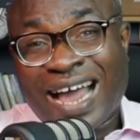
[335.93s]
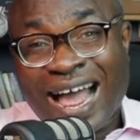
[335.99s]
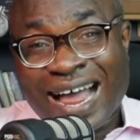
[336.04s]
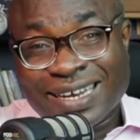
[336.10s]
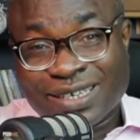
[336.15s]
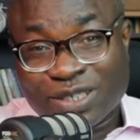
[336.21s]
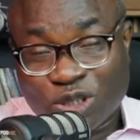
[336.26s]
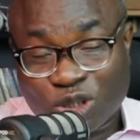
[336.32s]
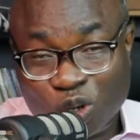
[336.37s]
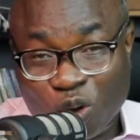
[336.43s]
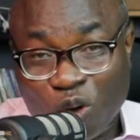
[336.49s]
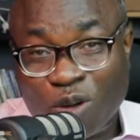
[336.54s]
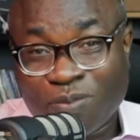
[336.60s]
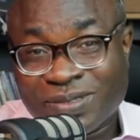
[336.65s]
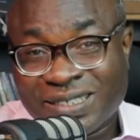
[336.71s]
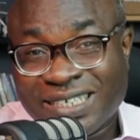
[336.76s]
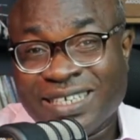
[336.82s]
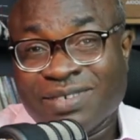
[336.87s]

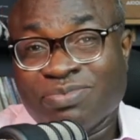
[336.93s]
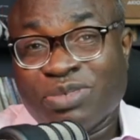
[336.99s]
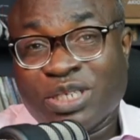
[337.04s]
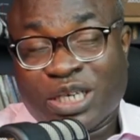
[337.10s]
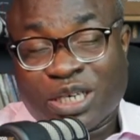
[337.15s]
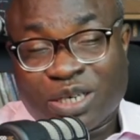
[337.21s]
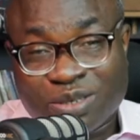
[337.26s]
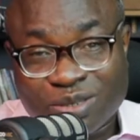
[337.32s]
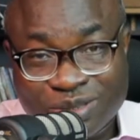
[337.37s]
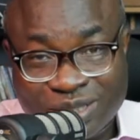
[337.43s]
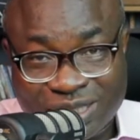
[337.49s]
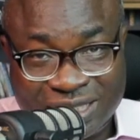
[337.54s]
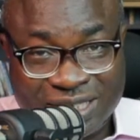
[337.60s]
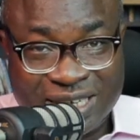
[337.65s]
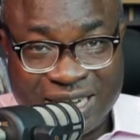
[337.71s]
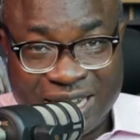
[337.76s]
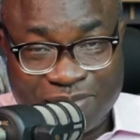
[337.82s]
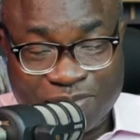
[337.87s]
adopt in
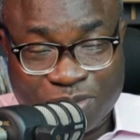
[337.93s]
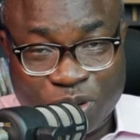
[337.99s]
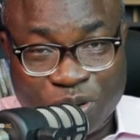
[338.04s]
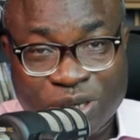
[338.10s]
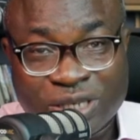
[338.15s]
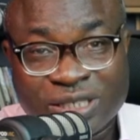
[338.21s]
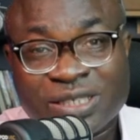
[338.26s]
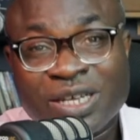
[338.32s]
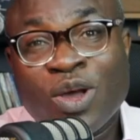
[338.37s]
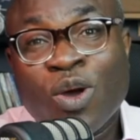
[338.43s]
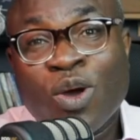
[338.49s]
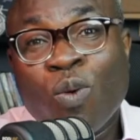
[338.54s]
recruiting the employees?